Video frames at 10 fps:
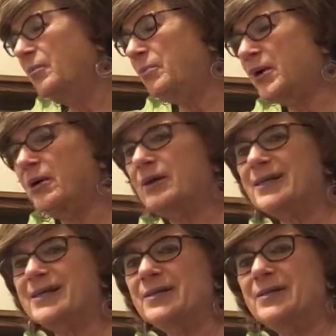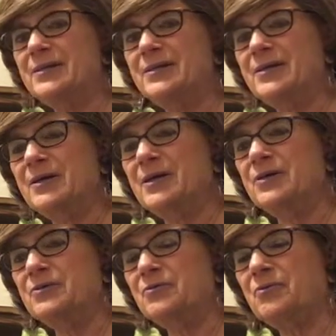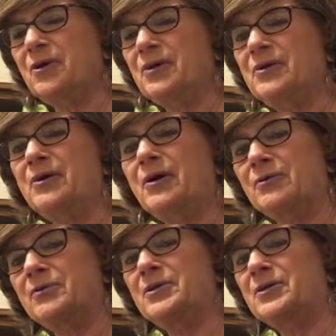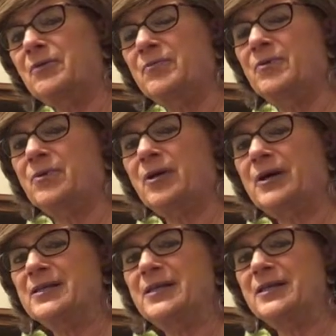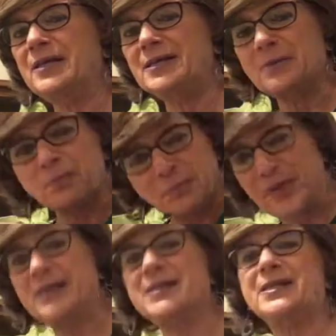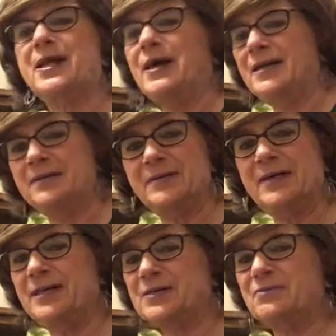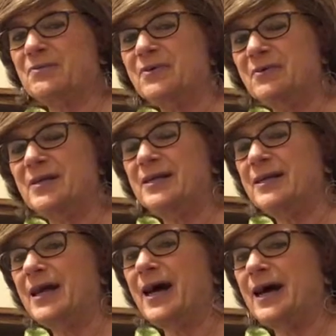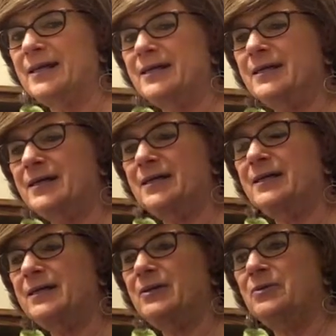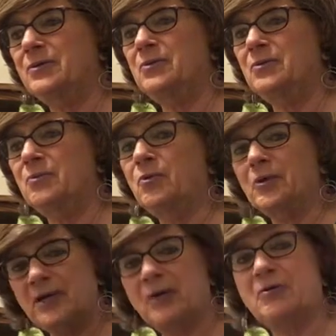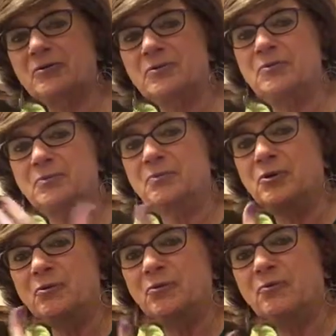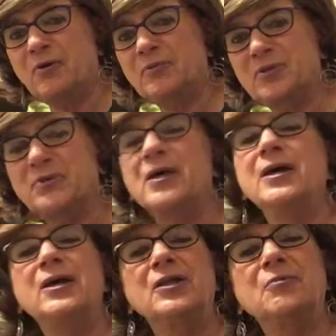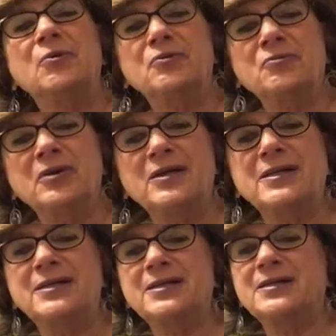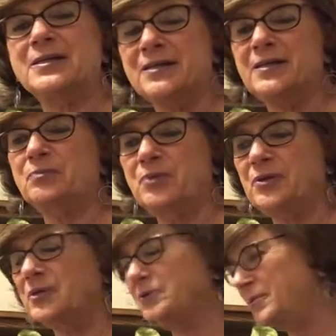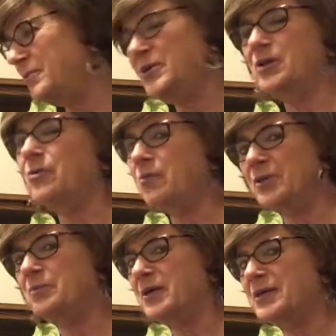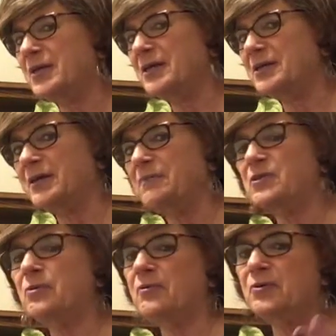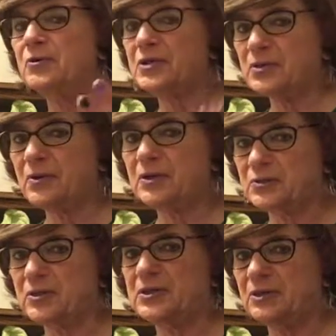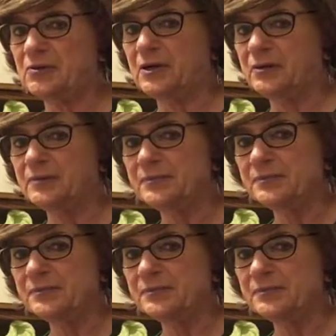But honestly, as you try the other stuff, you realize that that's a baseline. It's really not. The more character you move up to, the more intriguing it is, and then pretty soon you don't want the baseline stuff. So if you're a serious whiskey drinker,